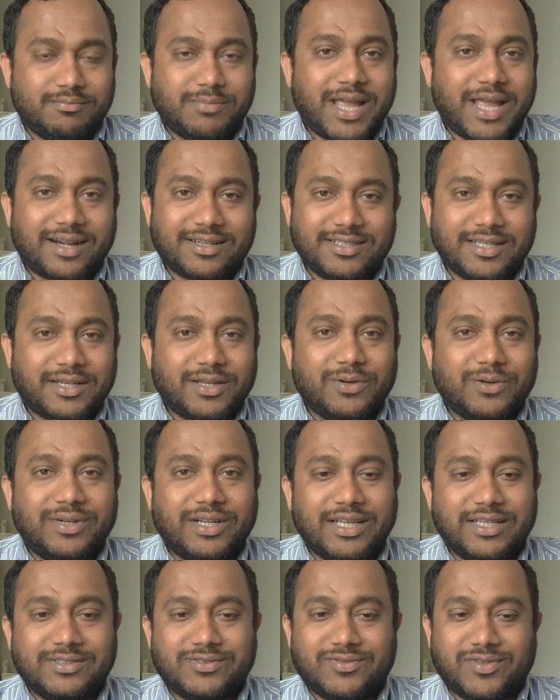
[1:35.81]
backed
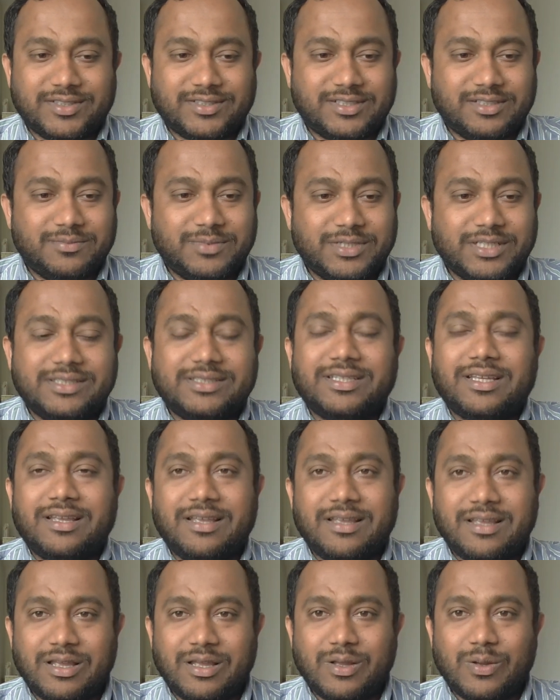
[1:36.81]
securities, treasury bills,
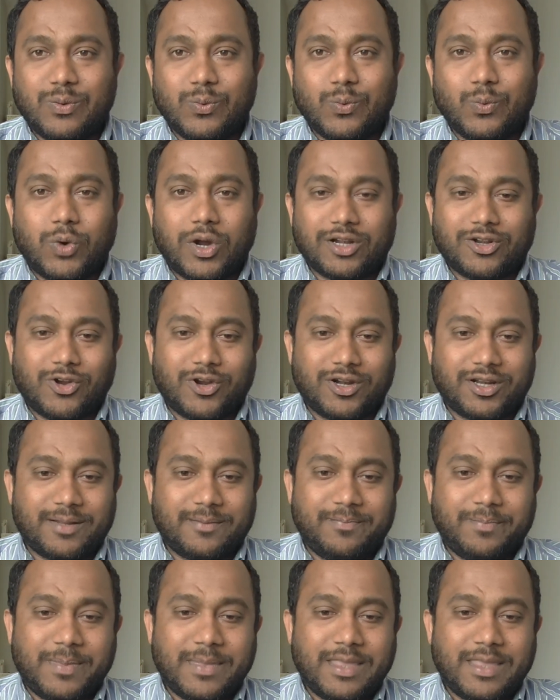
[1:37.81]
whatnot,